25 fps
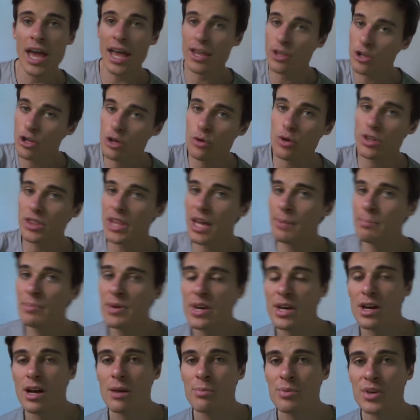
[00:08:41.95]
And you know what that
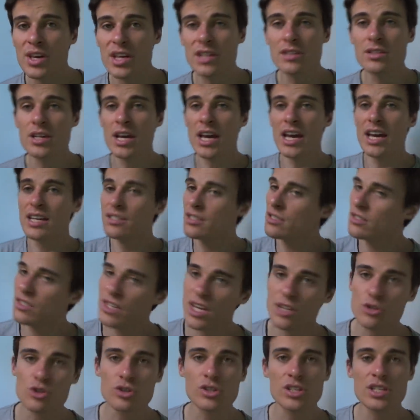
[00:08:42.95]
pickup is? It's
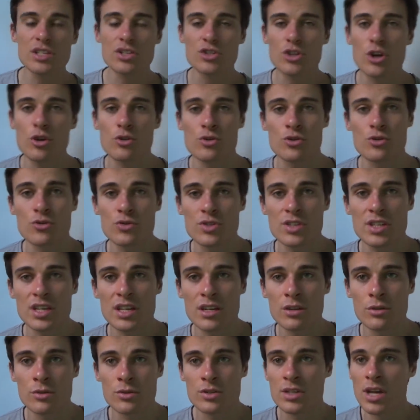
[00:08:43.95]
essentially social
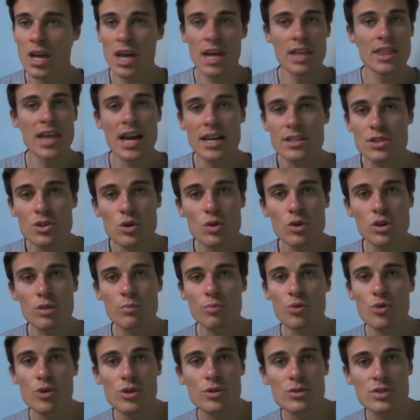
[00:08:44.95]
skills. That's all
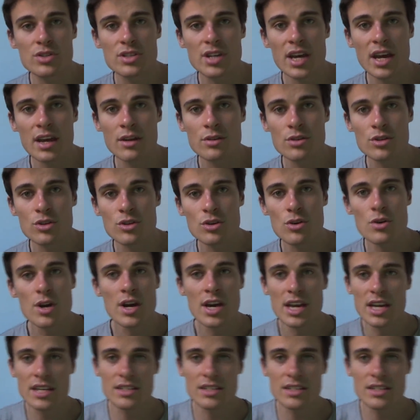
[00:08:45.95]
it boils down to.